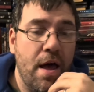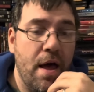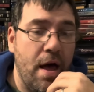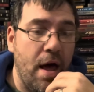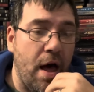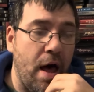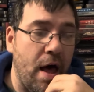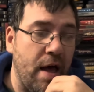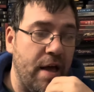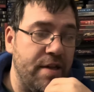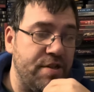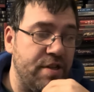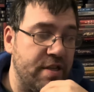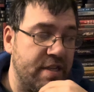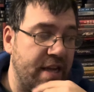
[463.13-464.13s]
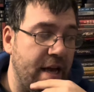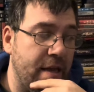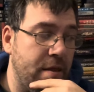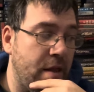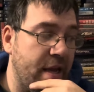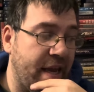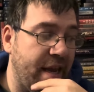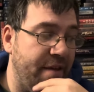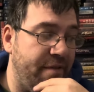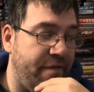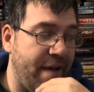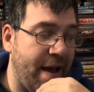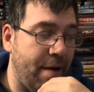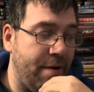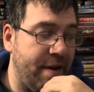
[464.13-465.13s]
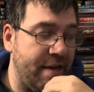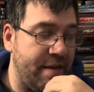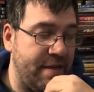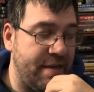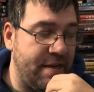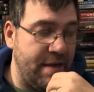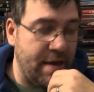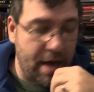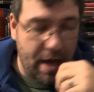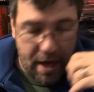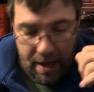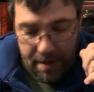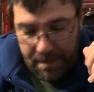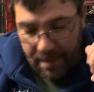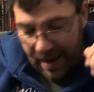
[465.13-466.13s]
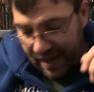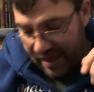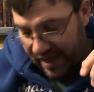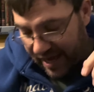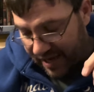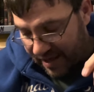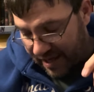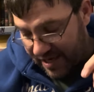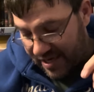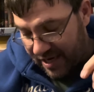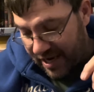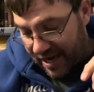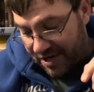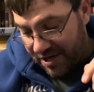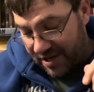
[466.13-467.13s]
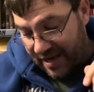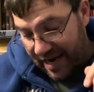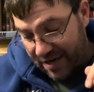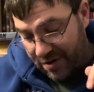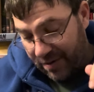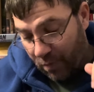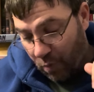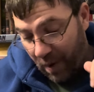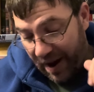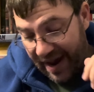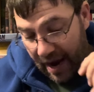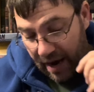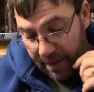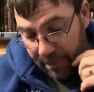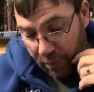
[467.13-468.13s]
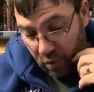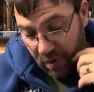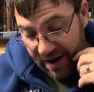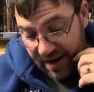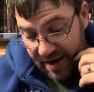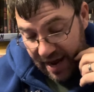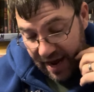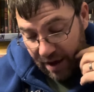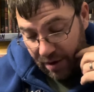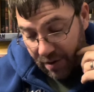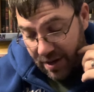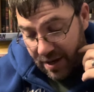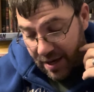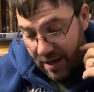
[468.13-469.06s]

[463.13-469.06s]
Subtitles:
I just got lucky and found it. I think this edition is actually way out of print now.